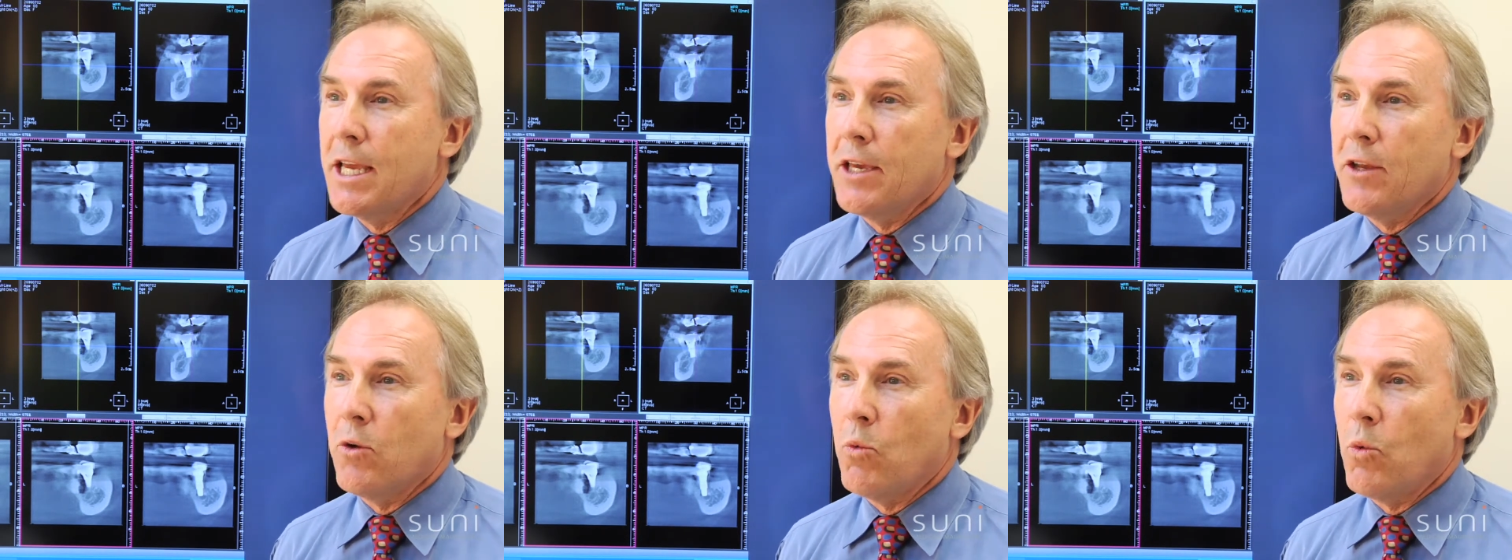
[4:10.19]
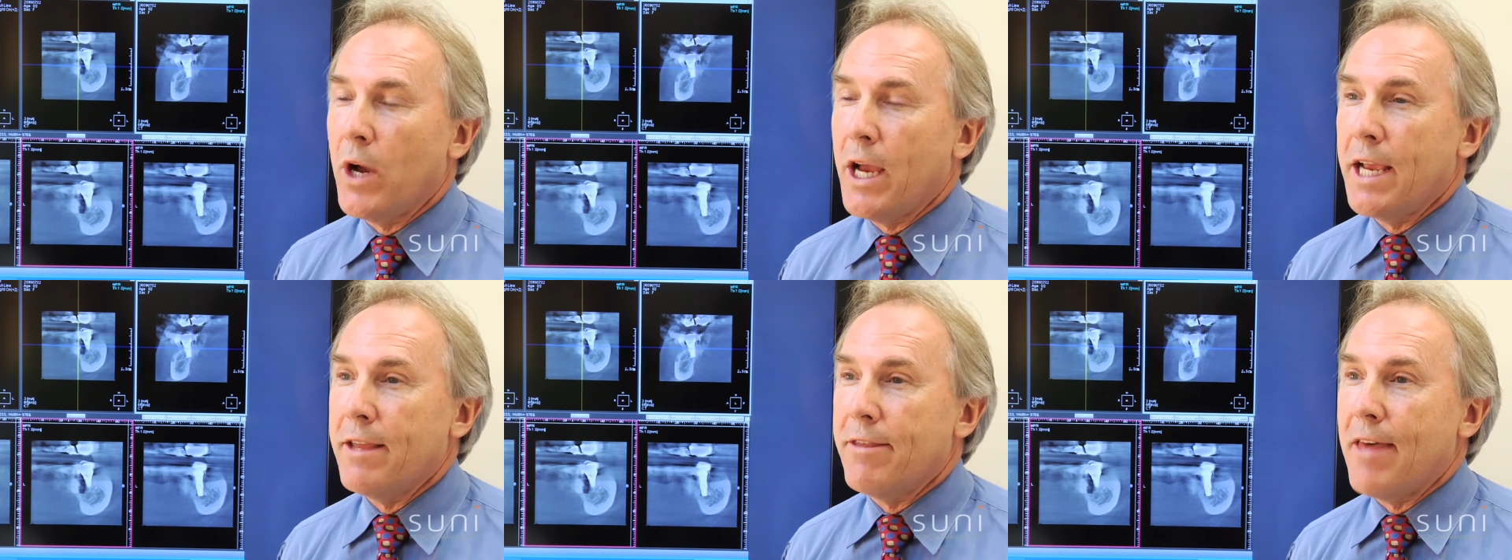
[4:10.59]
in a
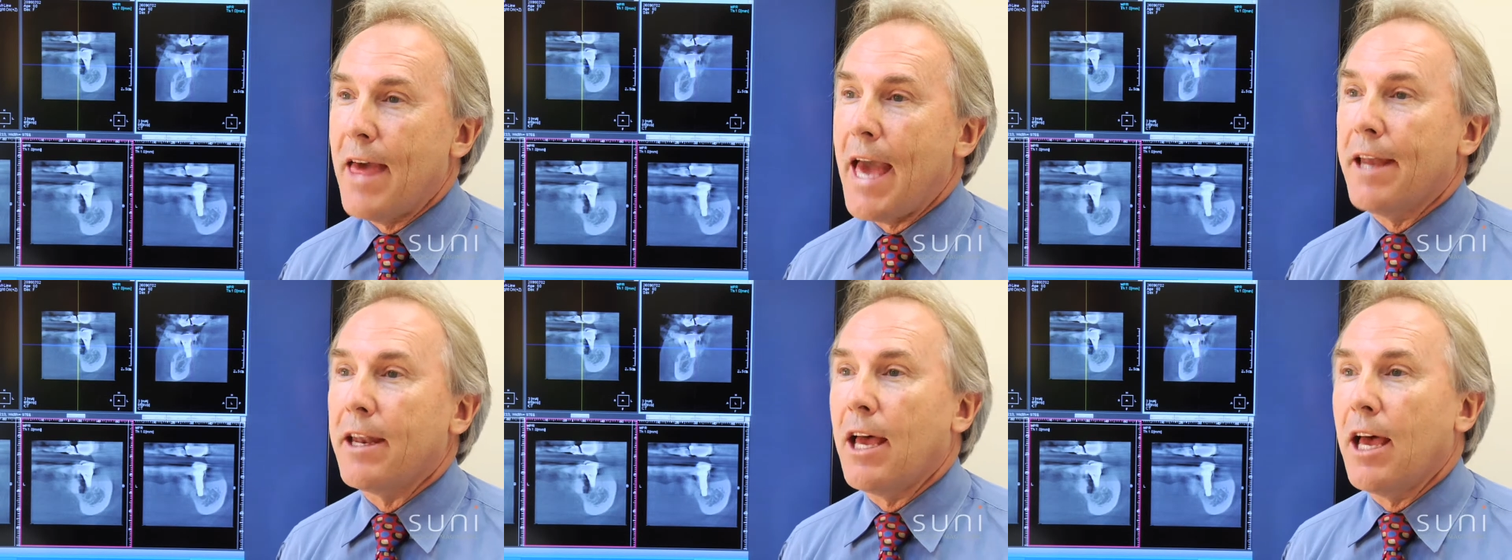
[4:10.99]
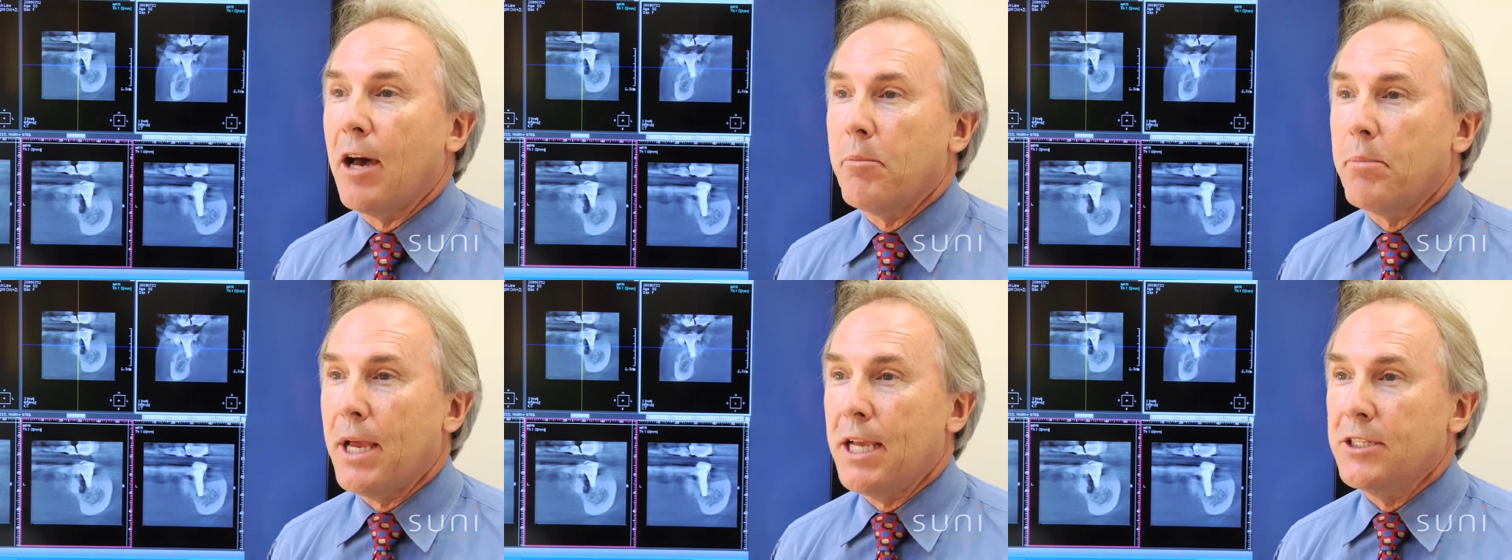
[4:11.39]
way that
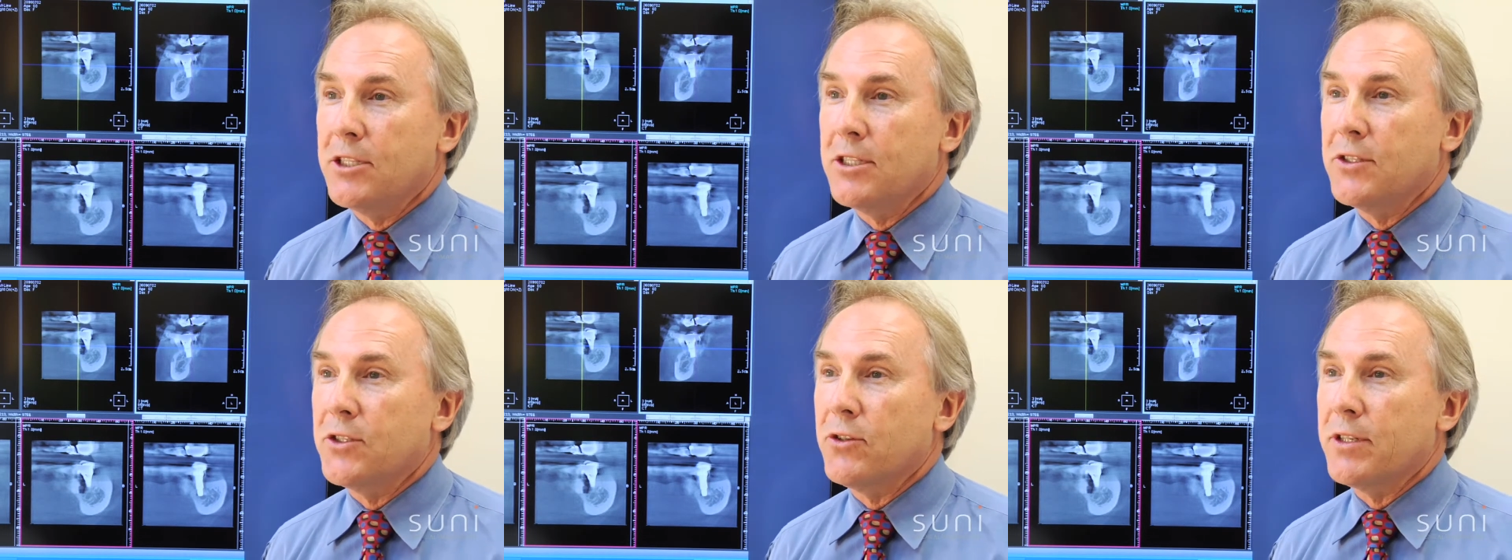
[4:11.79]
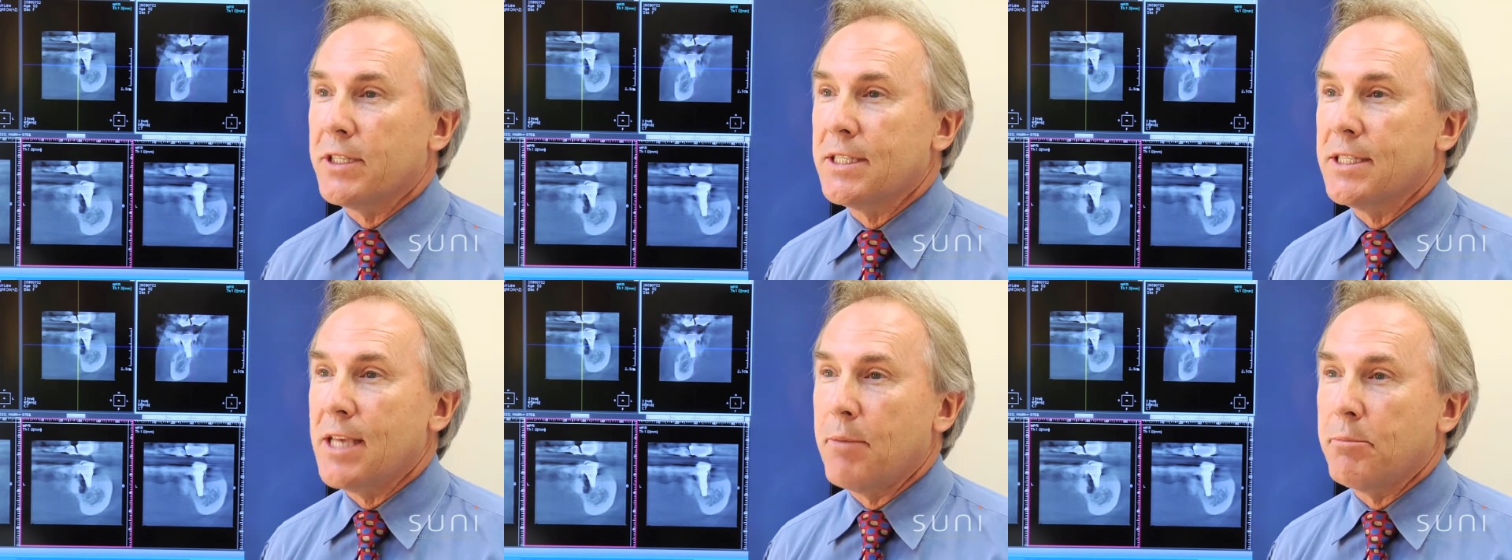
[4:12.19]
our patients are
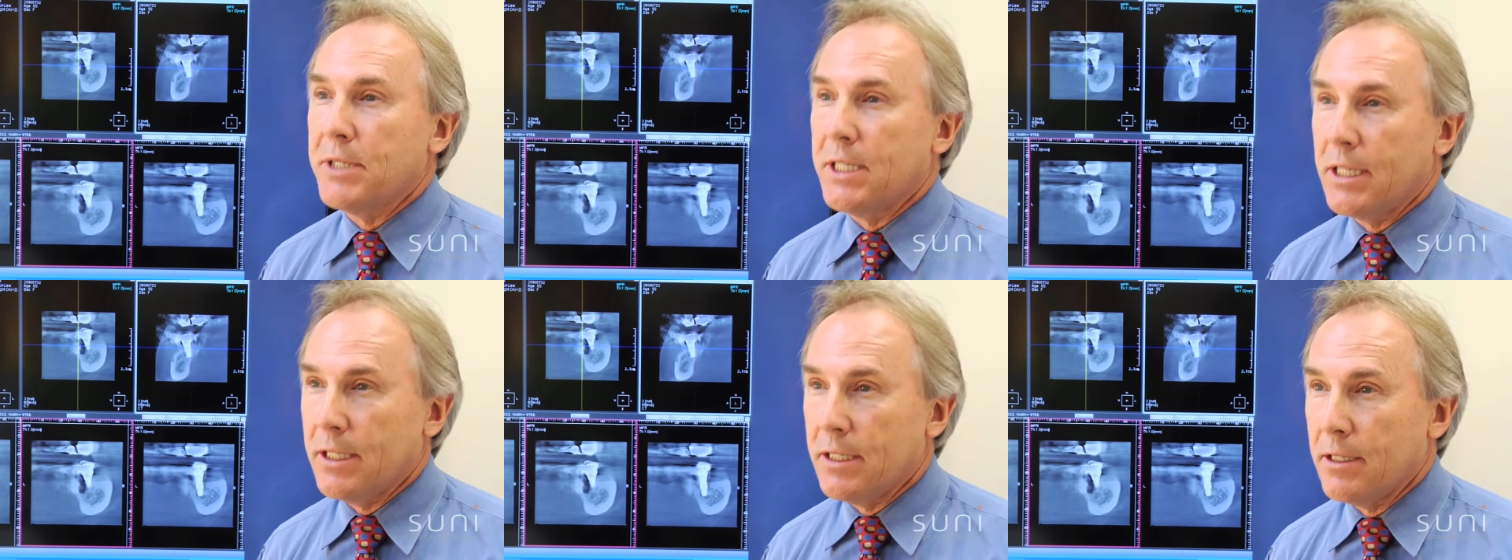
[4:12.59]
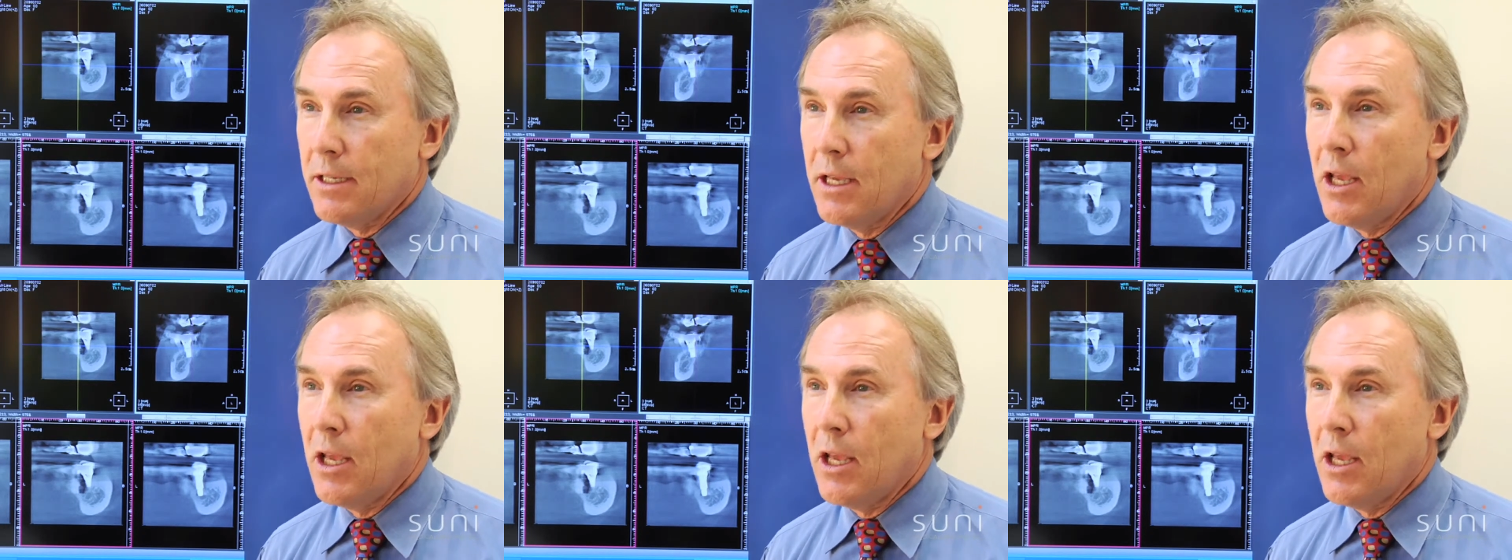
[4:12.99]
accepting it.